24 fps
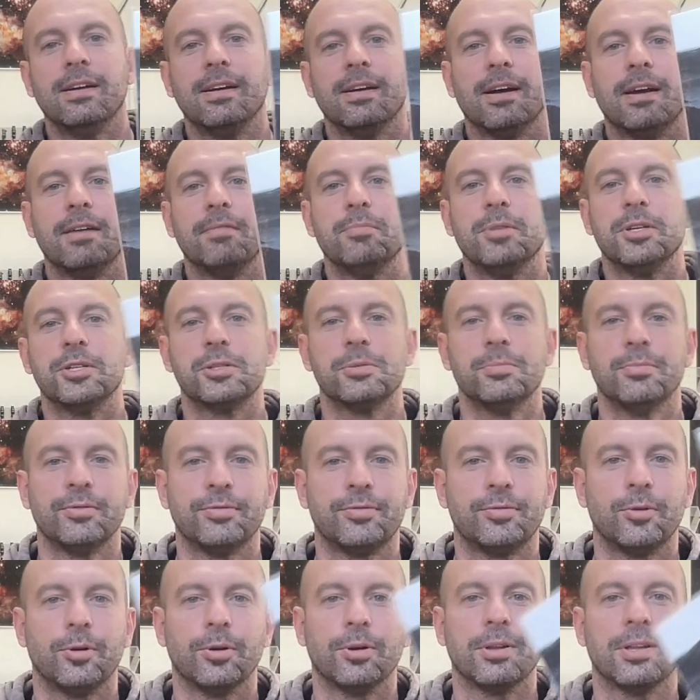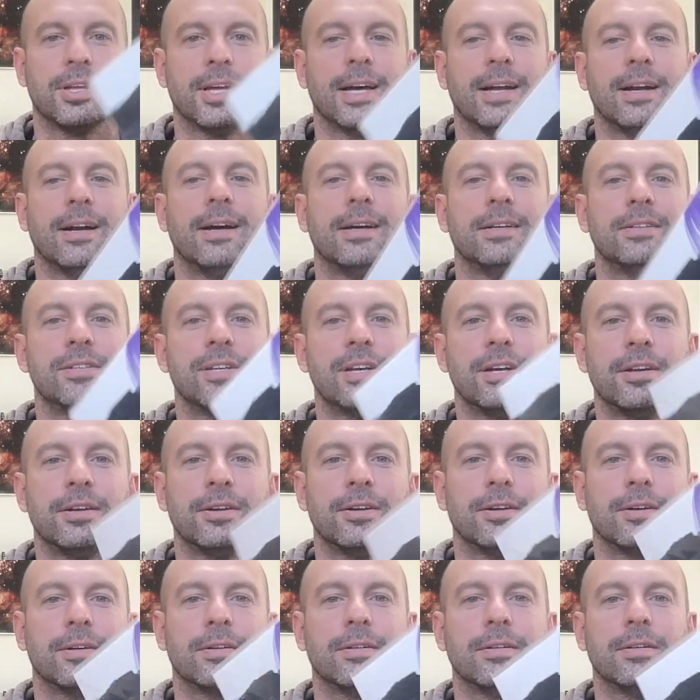I've mentioned before that I tend
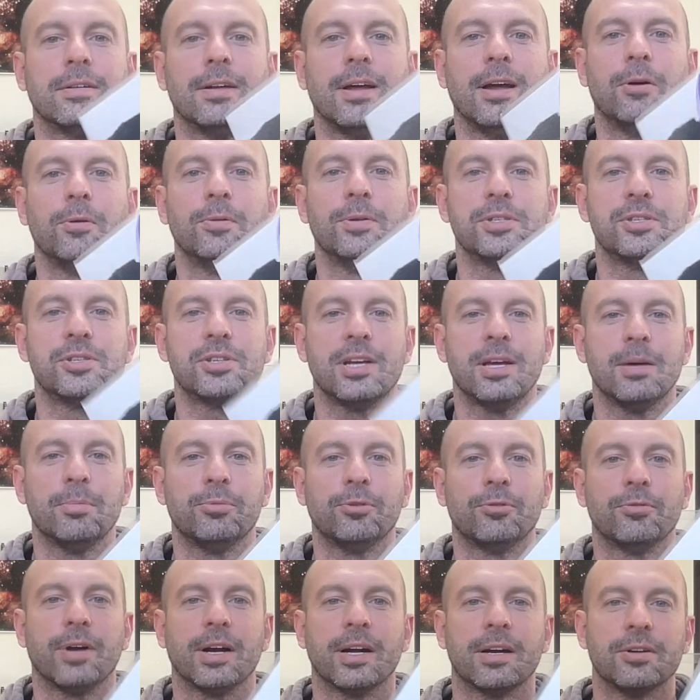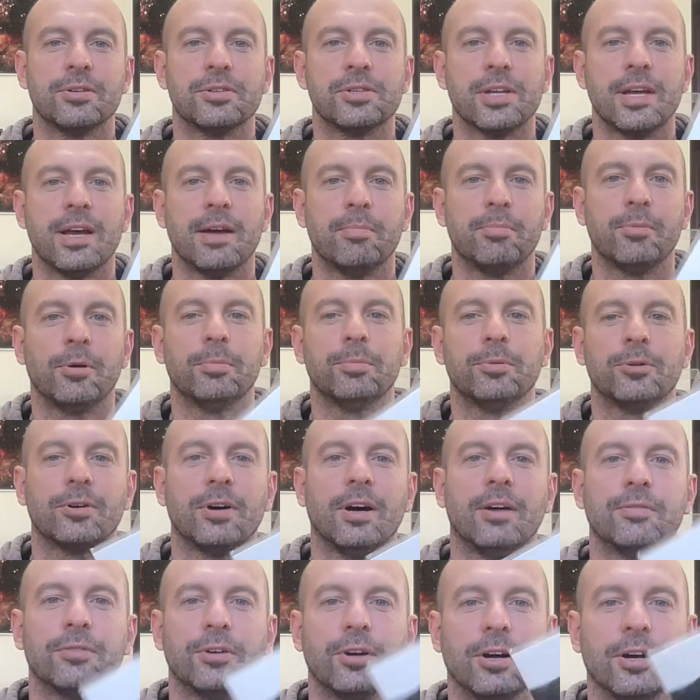to always sample records that have purple
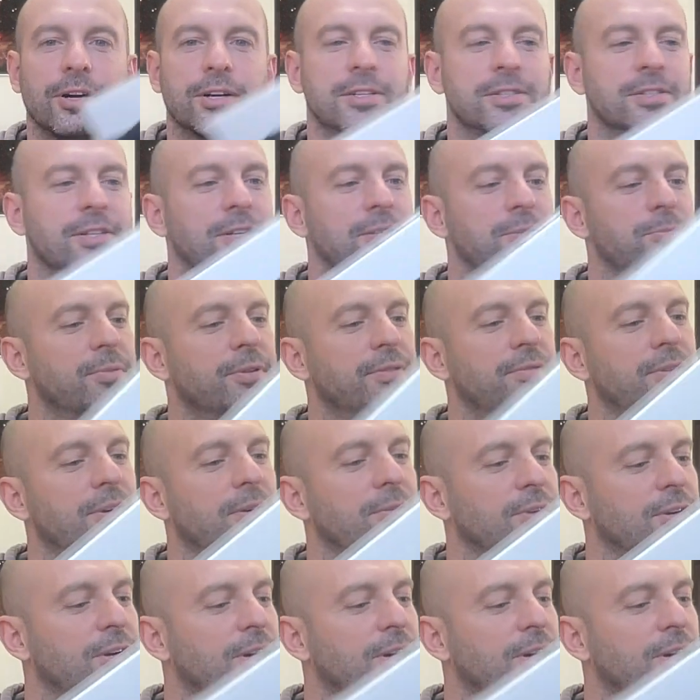cover art because that's my favorite